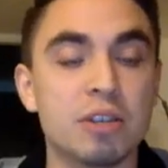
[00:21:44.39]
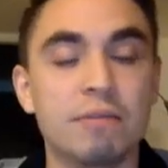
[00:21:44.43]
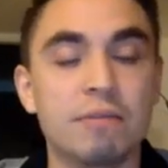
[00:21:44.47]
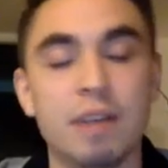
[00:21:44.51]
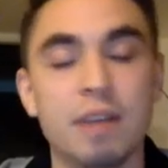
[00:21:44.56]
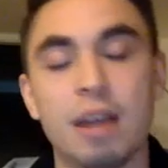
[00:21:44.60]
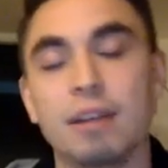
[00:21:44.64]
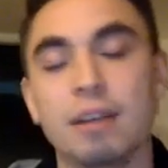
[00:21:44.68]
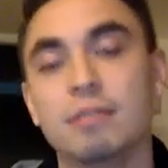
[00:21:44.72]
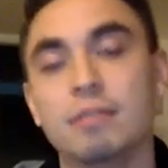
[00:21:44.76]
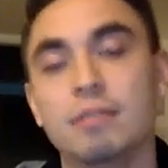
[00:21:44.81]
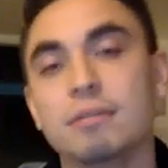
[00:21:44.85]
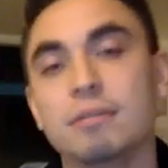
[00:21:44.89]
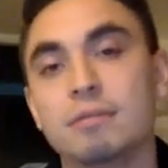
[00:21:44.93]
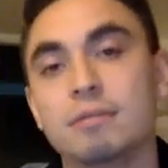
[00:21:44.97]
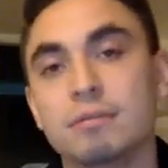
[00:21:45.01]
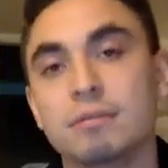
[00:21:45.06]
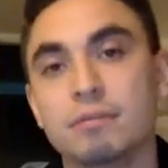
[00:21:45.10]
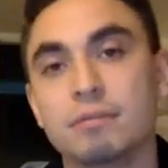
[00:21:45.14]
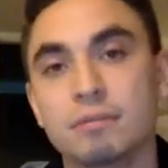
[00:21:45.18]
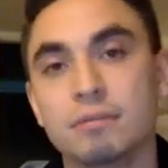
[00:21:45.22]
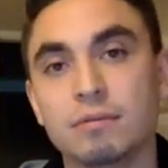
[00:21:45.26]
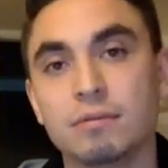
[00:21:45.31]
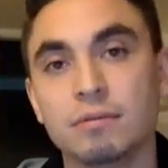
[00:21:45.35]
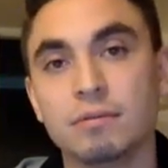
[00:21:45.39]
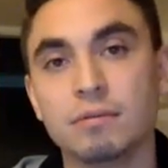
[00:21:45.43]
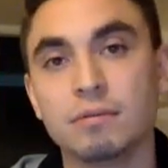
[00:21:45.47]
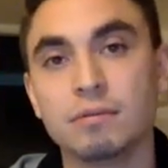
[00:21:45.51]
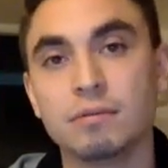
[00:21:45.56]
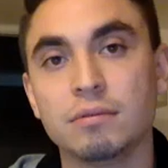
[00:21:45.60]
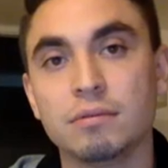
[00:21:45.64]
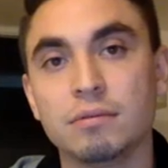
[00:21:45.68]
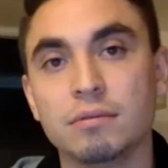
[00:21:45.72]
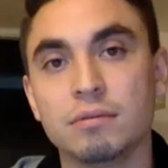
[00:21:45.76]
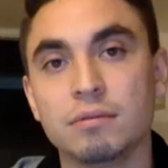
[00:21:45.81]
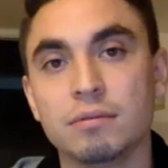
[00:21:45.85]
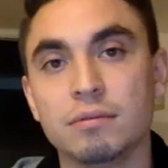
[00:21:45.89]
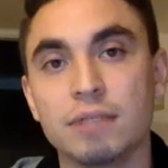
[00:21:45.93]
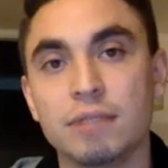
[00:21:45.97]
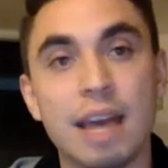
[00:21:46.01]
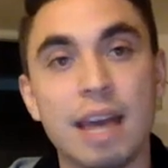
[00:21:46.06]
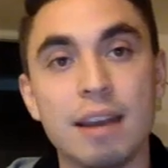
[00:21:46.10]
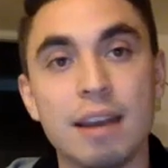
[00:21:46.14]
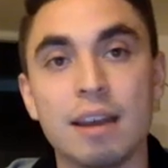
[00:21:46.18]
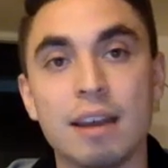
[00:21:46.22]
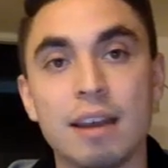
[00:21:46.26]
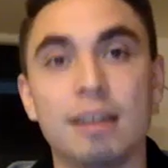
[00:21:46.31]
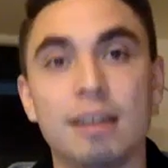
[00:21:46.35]
event
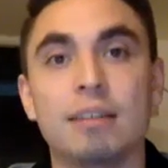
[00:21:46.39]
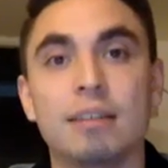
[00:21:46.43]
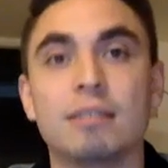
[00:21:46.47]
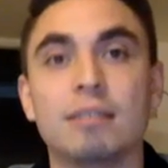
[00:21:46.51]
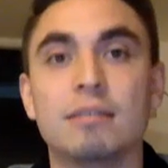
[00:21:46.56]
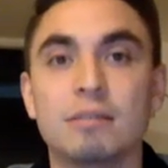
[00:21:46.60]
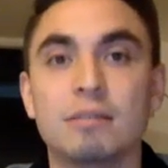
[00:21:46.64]
that night.